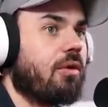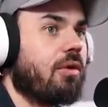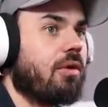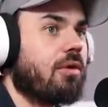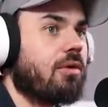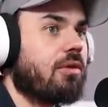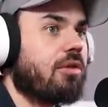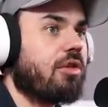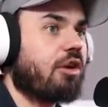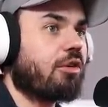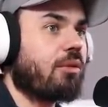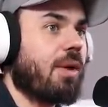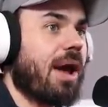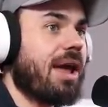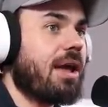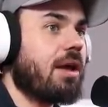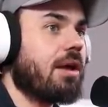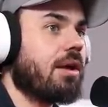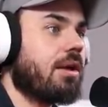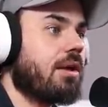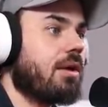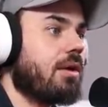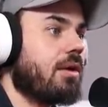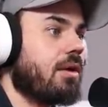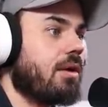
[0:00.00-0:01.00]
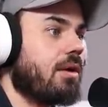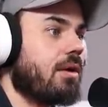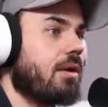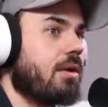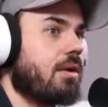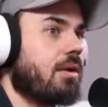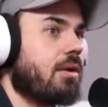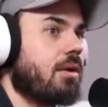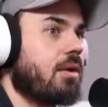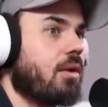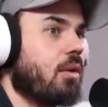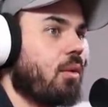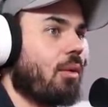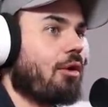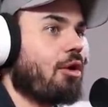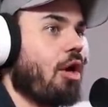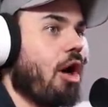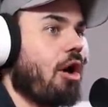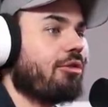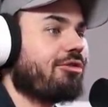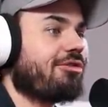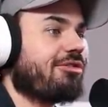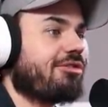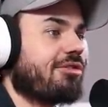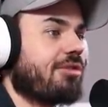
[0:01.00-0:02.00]
This way? We're
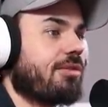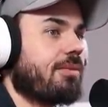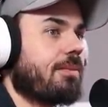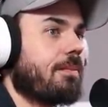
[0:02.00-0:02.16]
close.